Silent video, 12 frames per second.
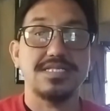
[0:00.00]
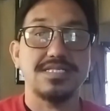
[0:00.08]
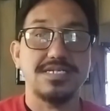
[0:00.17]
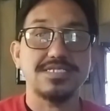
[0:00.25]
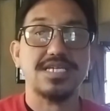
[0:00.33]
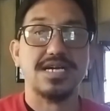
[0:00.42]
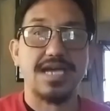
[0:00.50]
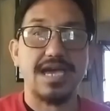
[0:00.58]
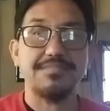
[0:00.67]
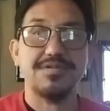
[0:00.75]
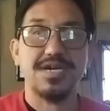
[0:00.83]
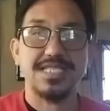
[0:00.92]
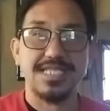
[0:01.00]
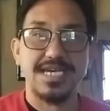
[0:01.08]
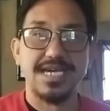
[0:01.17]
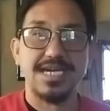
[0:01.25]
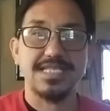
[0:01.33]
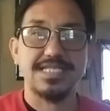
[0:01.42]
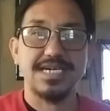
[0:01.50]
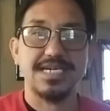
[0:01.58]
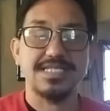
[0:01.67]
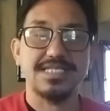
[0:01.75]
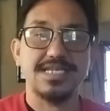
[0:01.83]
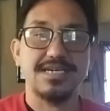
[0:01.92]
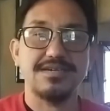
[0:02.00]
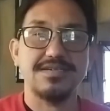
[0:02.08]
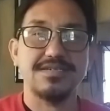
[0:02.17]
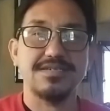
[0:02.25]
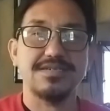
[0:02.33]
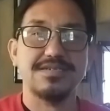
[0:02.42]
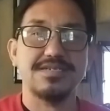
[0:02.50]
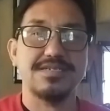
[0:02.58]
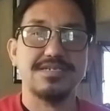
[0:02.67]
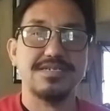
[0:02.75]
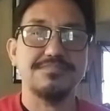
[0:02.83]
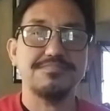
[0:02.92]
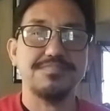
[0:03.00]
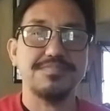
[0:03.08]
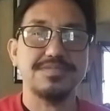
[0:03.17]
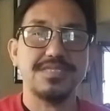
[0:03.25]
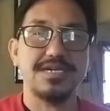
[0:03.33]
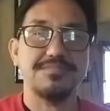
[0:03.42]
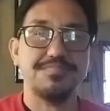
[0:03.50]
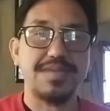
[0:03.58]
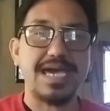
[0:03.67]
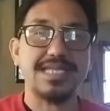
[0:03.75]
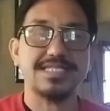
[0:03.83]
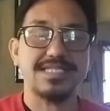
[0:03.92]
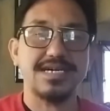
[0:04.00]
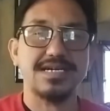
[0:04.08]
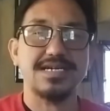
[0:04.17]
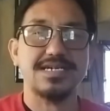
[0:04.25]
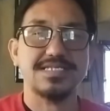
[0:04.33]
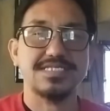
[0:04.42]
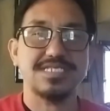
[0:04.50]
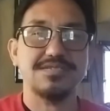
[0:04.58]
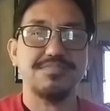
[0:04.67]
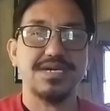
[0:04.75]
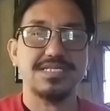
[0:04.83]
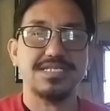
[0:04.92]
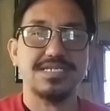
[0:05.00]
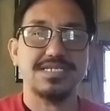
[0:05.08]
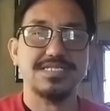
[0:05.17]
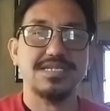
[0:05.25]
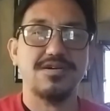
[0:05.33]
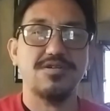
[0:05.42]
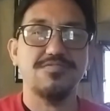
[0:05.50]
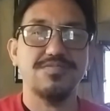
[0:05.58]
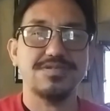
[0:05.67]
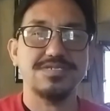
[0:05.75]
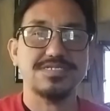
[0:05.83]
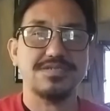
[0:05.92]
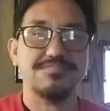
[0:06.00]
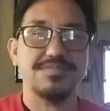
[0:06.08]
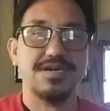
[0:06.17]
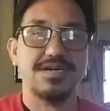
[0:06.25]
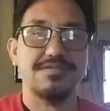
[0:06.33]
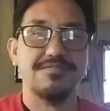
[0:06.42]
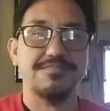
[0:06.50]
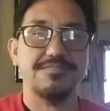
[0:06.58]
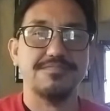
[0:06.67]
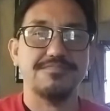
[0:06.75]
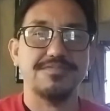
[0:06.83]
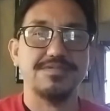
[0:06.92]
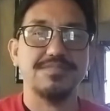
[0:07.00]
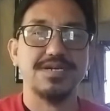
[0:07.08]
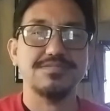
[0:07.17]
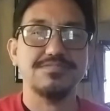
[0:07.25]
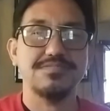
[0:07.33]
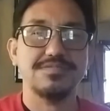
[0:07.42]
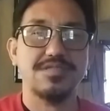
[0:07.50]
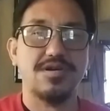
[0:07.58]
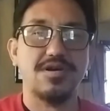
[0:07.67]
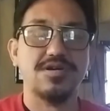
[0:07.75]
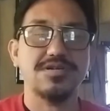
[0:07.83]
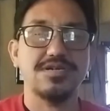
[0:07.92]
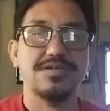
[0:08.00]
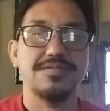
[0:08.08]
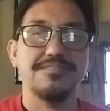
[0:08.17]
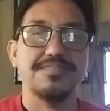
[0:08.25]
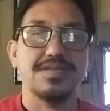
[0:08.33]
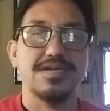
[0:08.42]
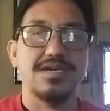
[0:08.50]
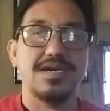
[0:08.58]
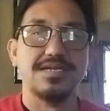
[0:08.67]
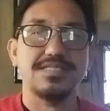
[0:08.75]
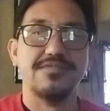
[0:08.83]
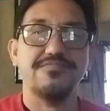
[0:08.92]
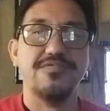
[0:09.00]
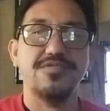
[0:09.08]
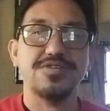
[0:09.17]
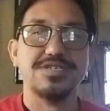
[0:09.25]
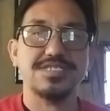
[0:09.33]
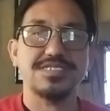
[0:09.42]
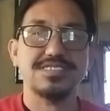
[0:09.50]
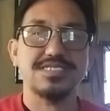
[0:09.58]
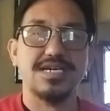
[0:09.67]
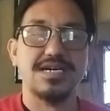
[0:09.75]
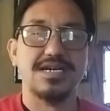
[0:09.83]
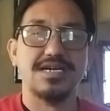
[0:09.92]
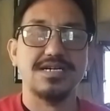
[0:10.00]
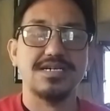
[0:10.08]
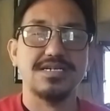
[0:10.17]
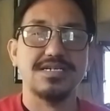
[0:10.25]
there's a camera at the end, and they plant the semen in the ovaries of the female dog. And the fourth is the